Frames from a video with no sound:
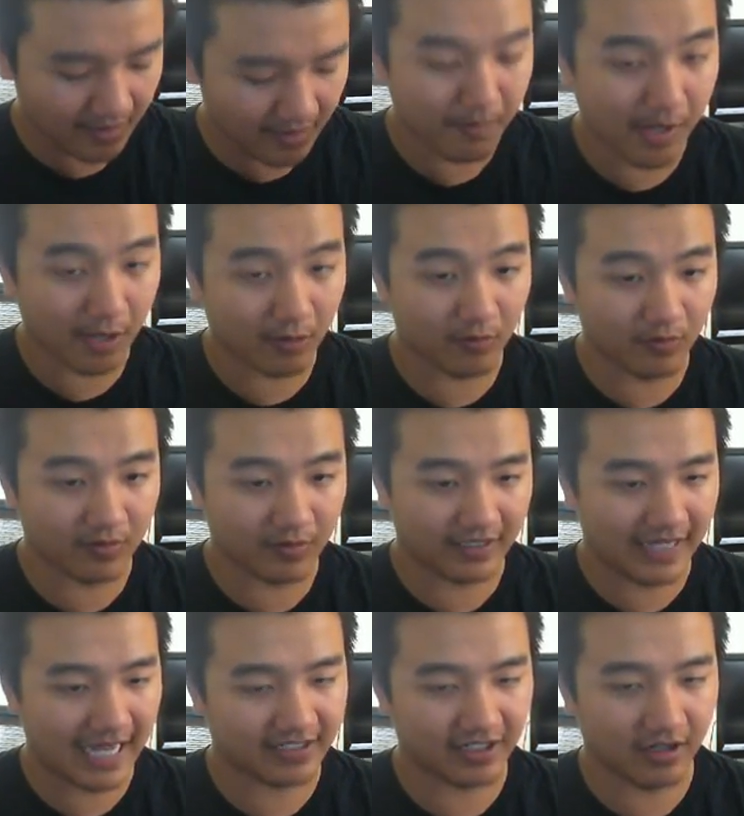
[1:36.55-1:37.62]
metal
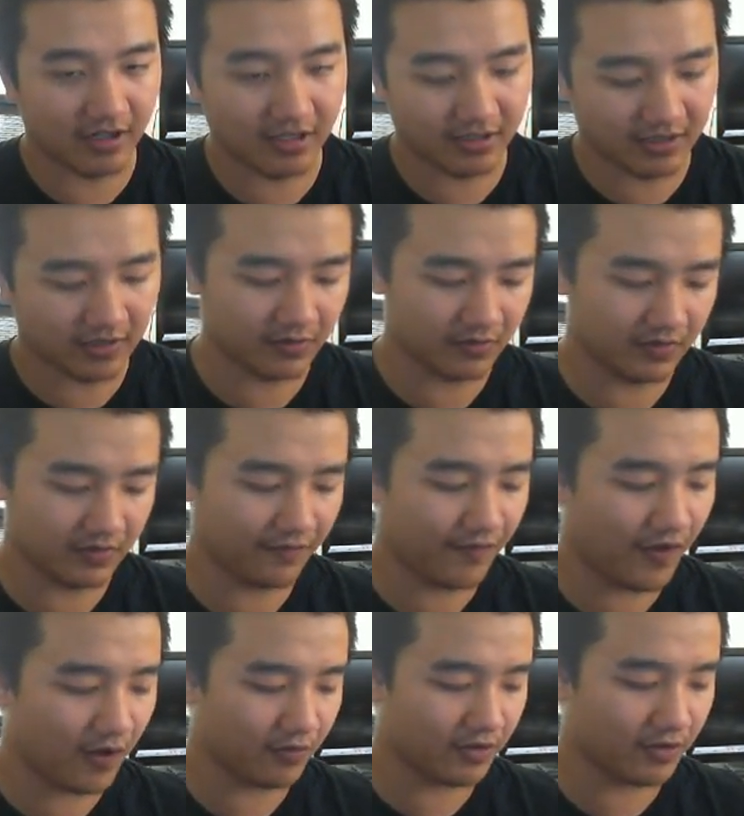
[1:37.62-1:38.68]
catching onto the
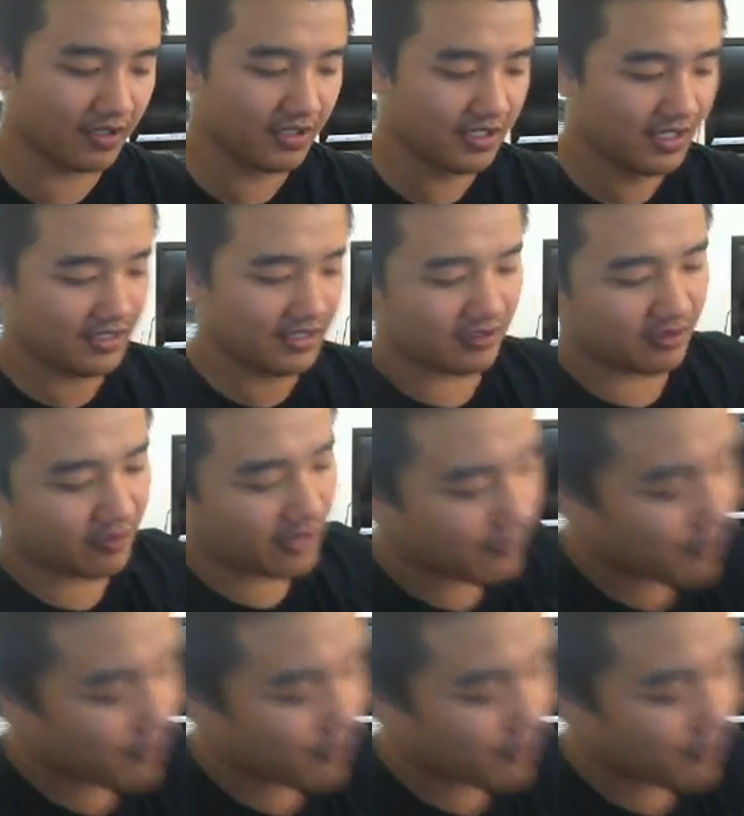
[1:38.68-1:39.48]
follower. The tricky